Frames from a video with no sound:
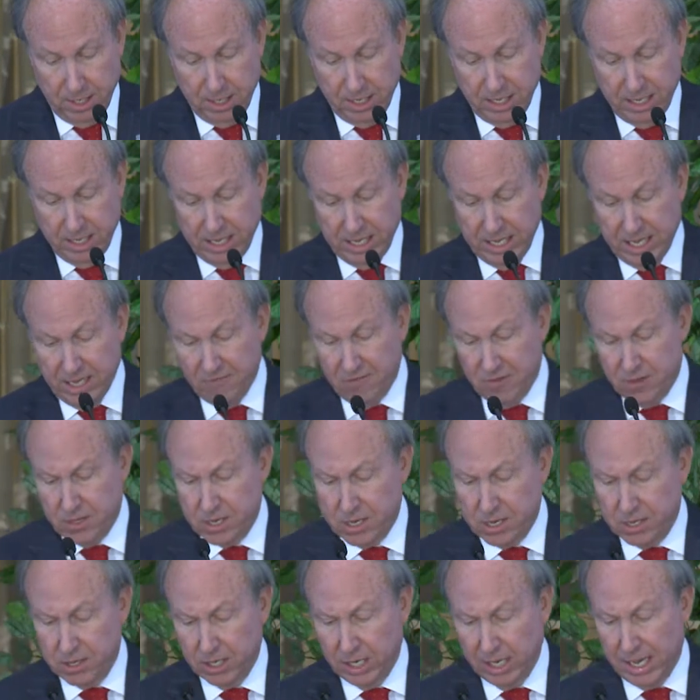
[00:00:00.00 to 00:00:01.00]
Even
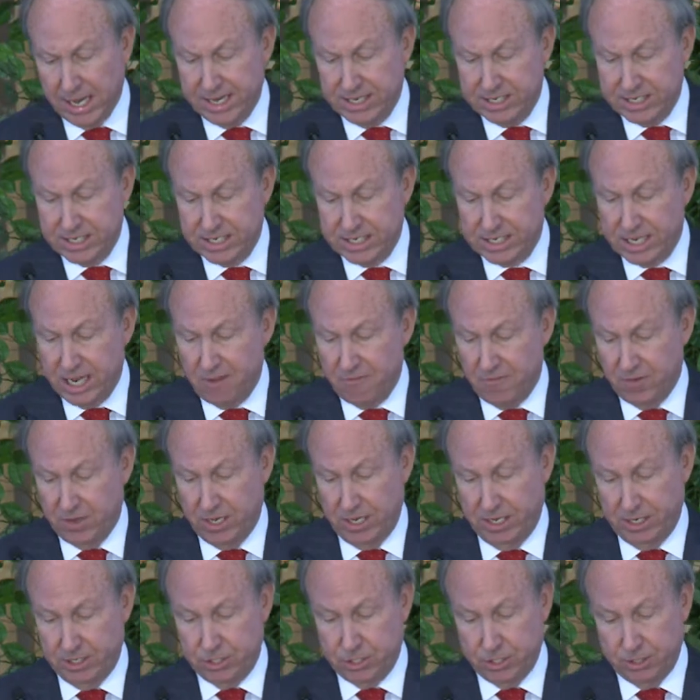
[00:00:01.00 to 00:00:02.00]
in the late
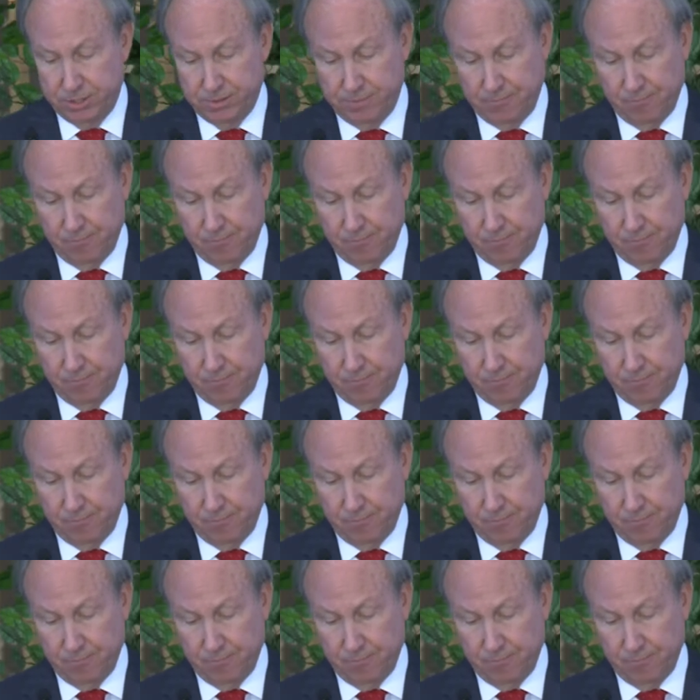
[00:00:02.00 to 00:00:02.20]
70s,